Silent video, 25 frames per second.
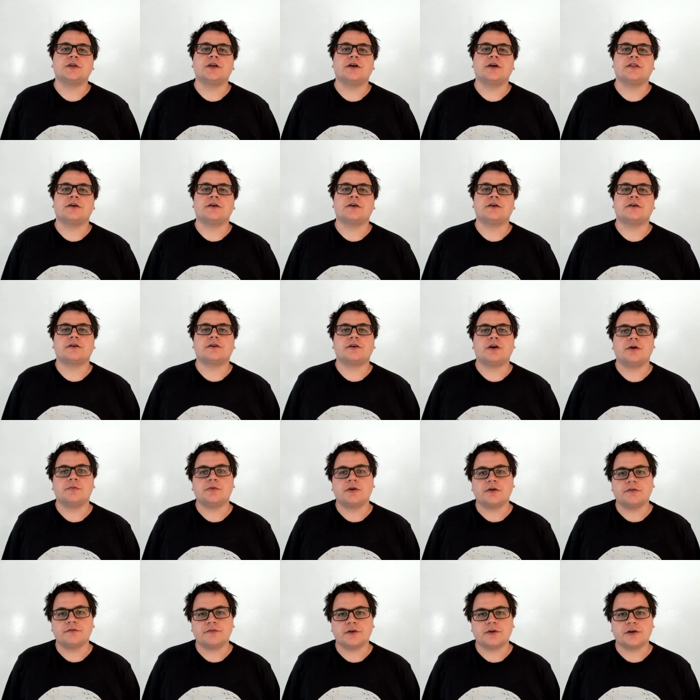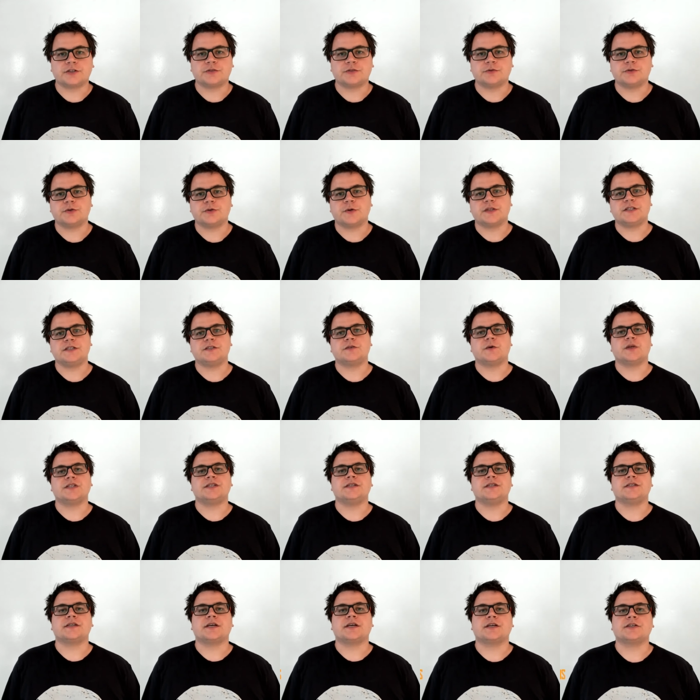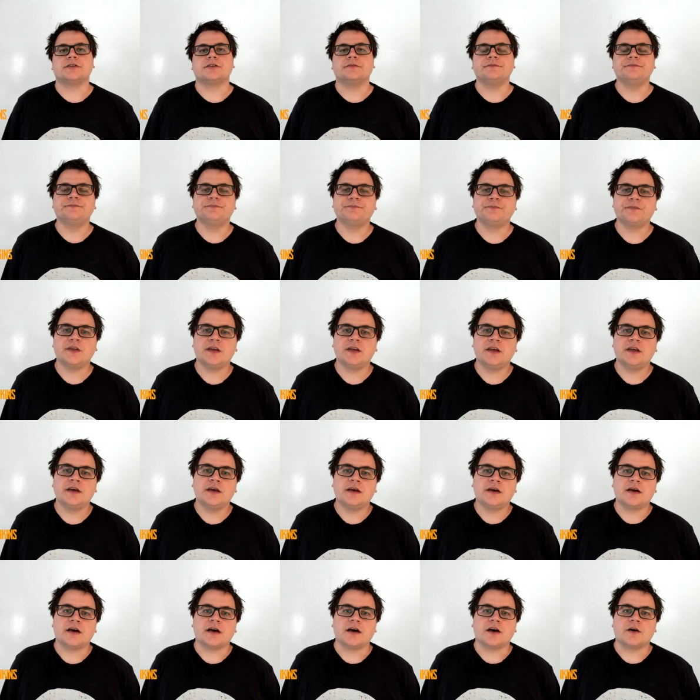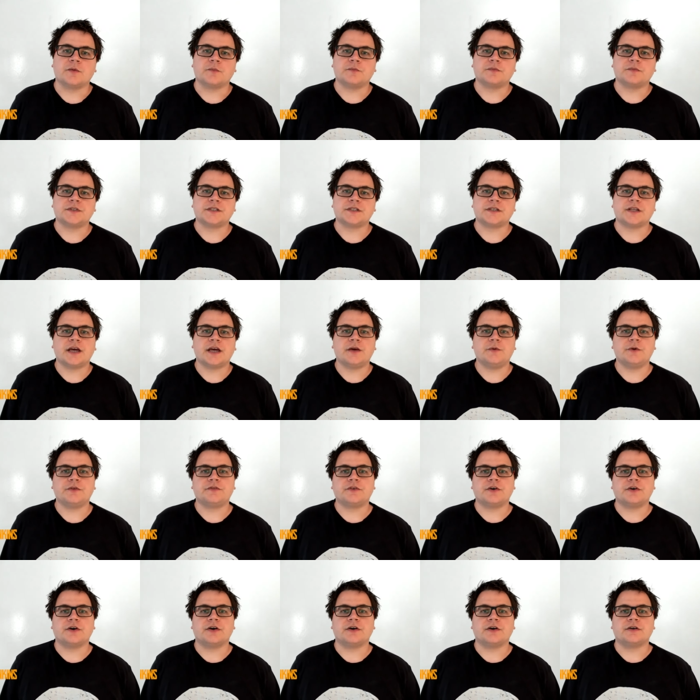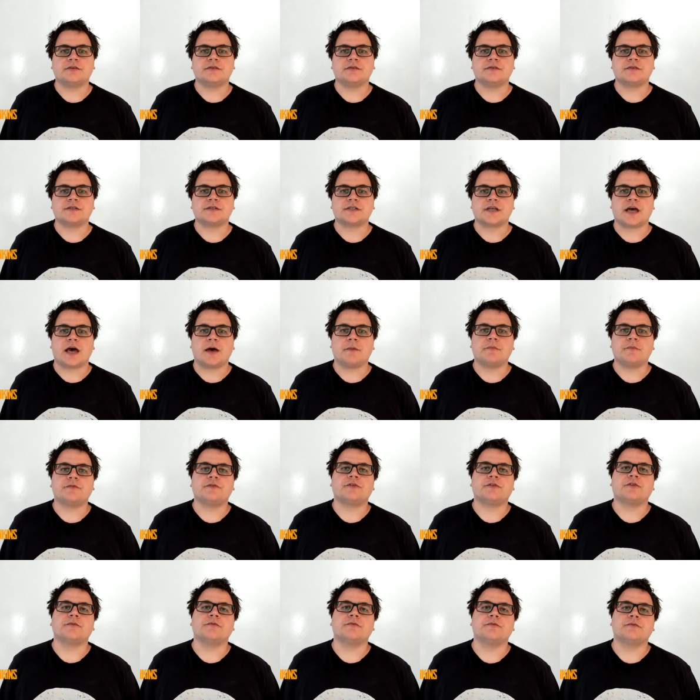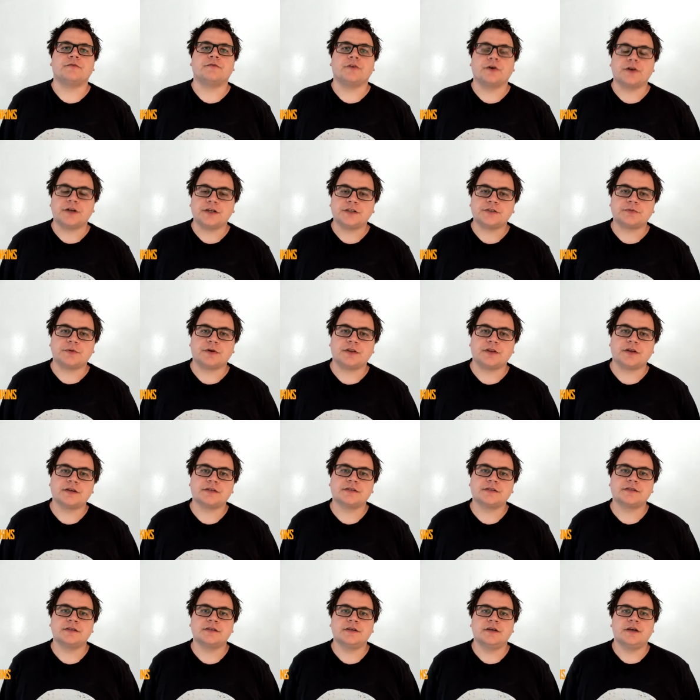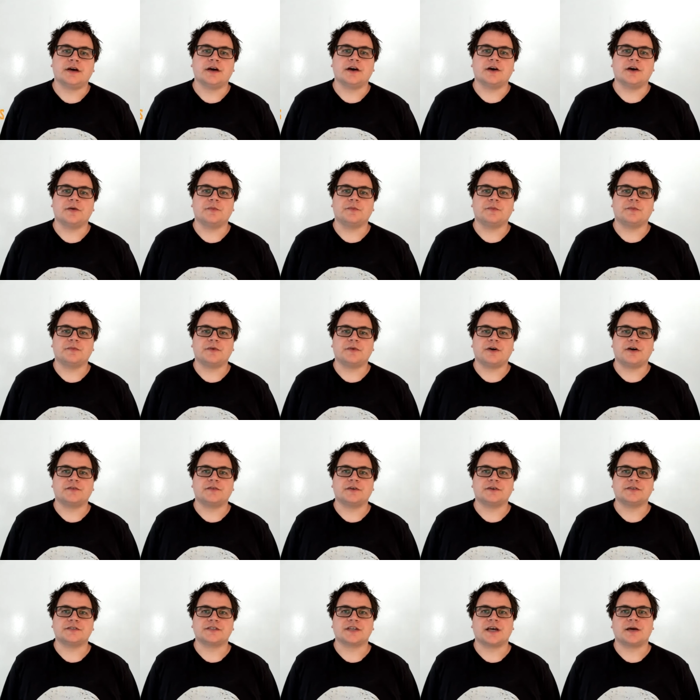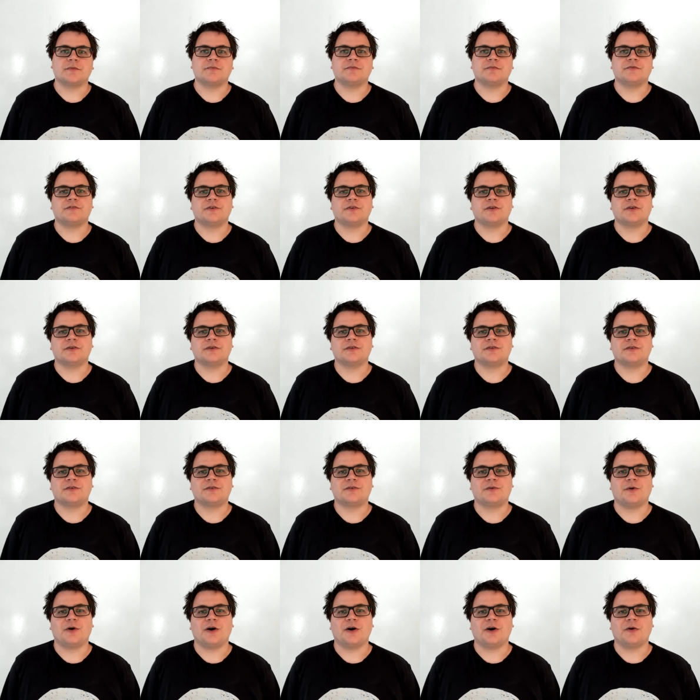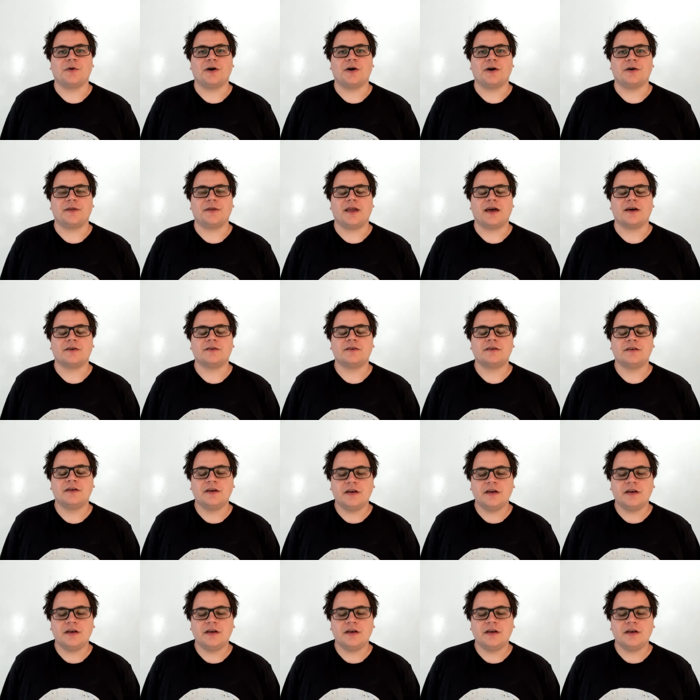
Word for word: another CommCon Virtual 2020 session. Today we've got Sam from Vonage with us. I've known Sam for quite a while now.